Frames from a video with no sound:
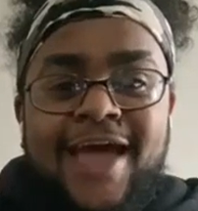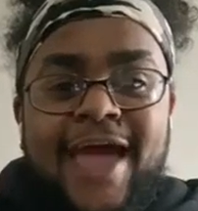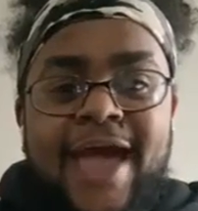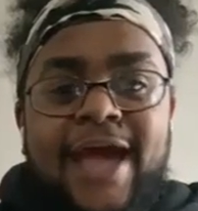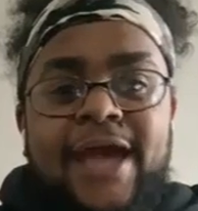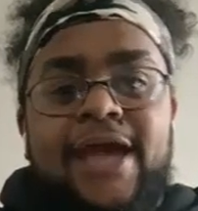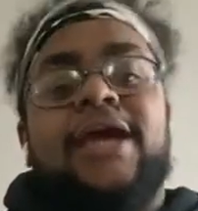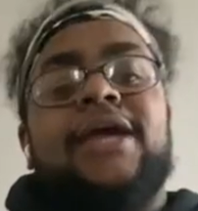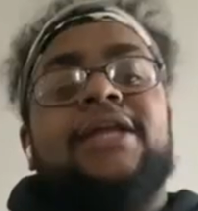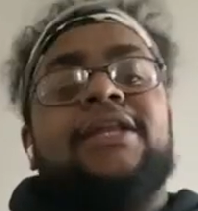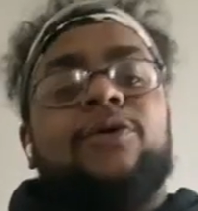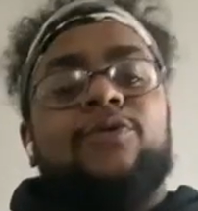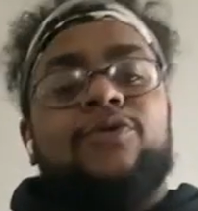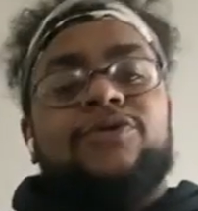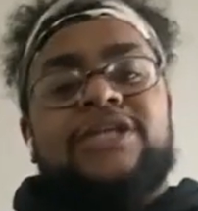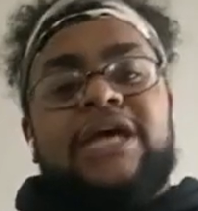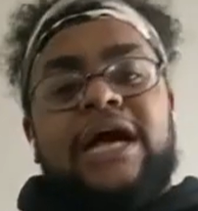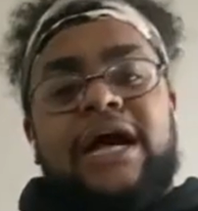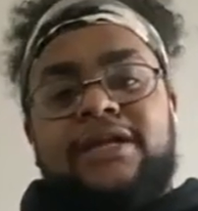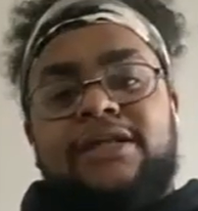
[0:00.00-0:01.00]
And it was
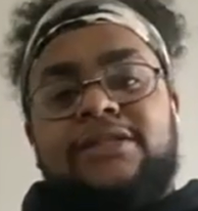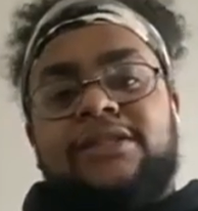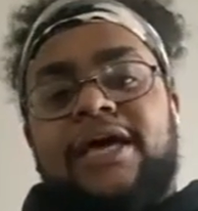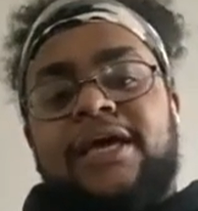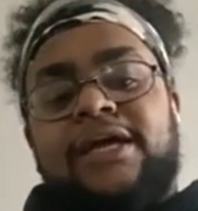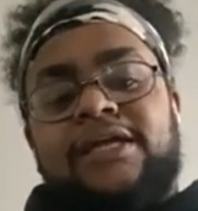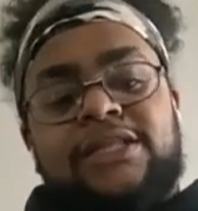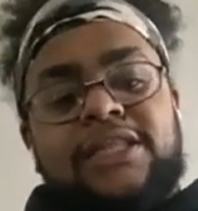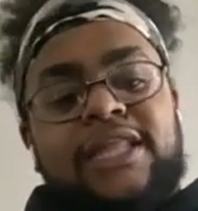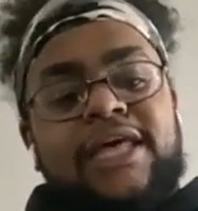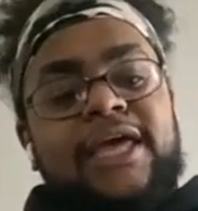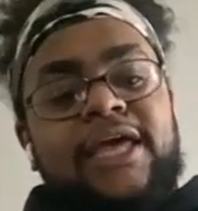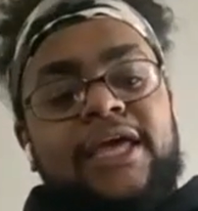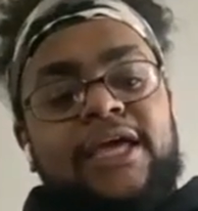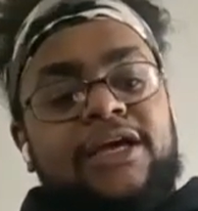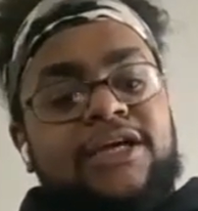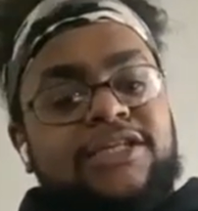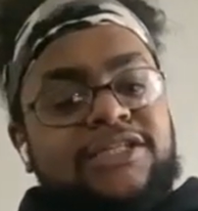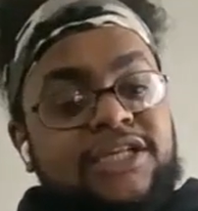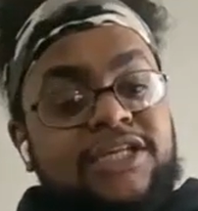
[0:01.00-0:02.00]
kind of like laying,
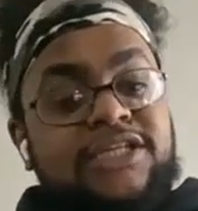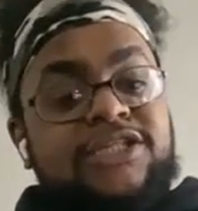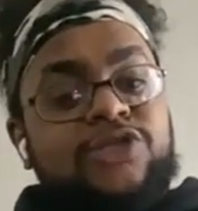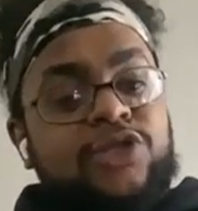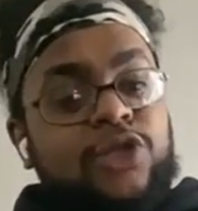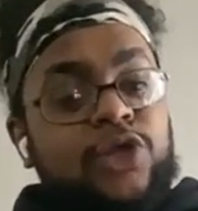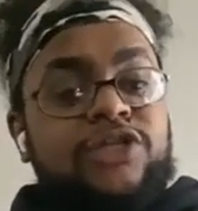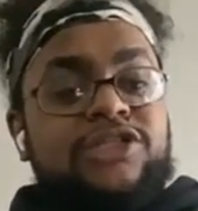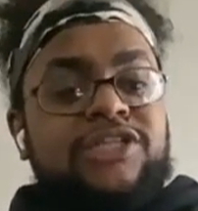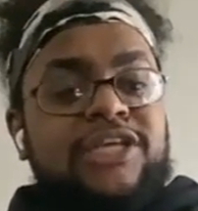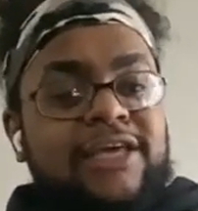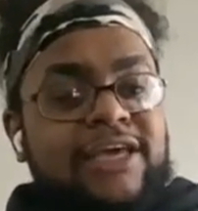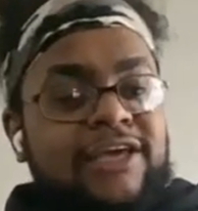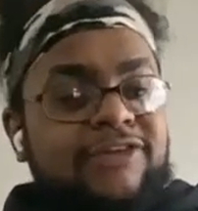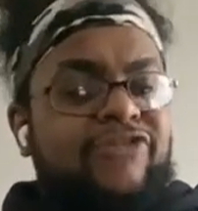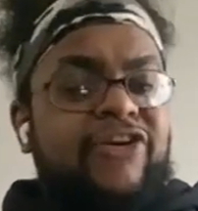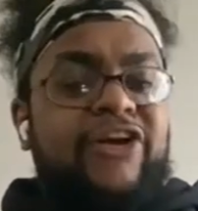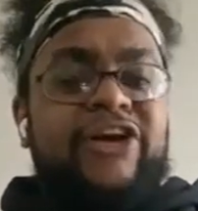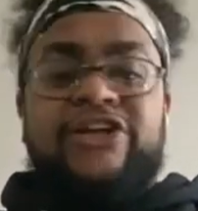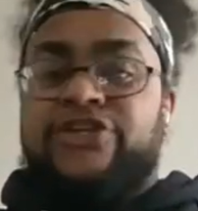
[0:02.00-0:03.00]
because this looks like
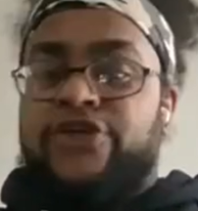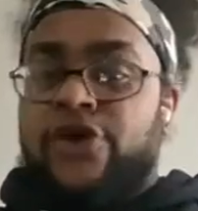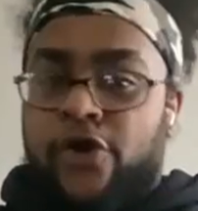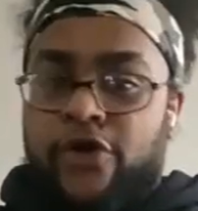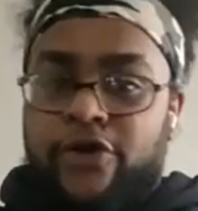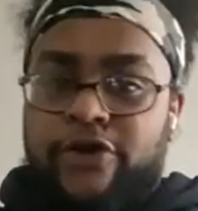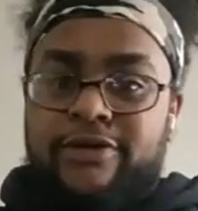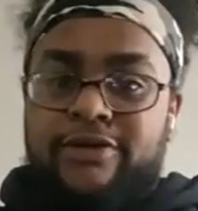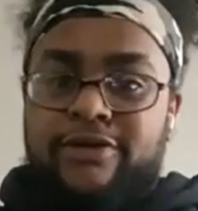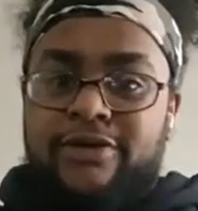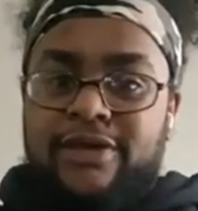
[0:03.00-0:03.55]
it's very dark,